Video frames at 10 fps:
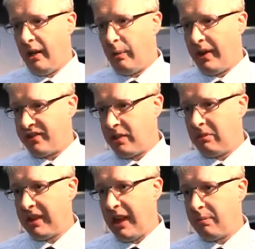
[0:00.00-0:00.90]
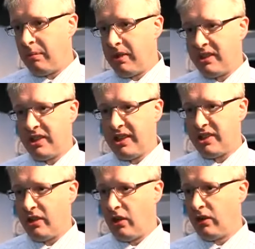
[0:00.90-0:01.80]
We have similar
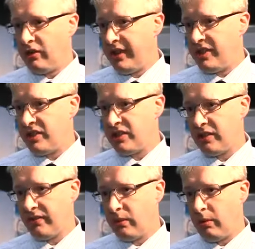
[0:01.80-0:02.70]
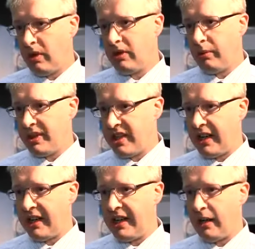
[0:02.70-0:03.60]
capabilities in all the regions of the world that we
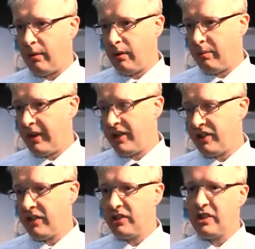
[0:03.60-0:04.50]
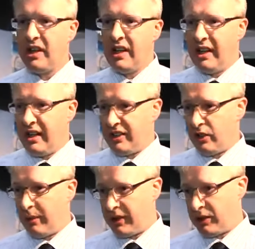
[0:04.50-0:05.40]
target our operations,
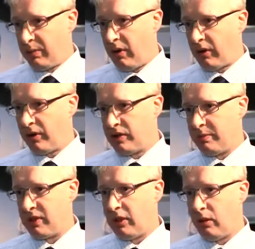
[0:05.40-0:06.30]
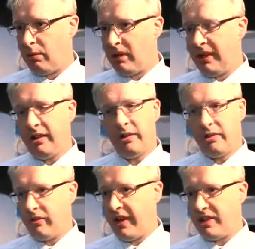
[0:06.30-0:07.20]
so we can support customers globally,
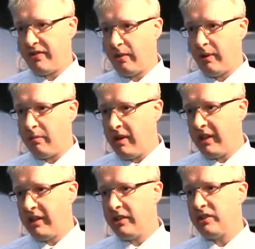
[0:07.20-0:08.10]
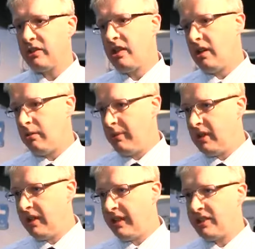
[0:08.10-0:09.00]
ranging from the Americas,
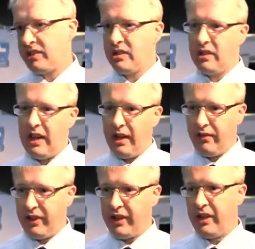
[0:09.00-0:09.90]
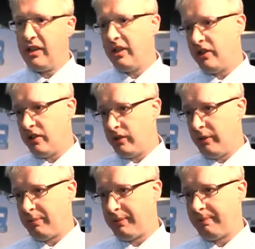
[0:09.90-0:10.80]
Middle East, Africa and Europe.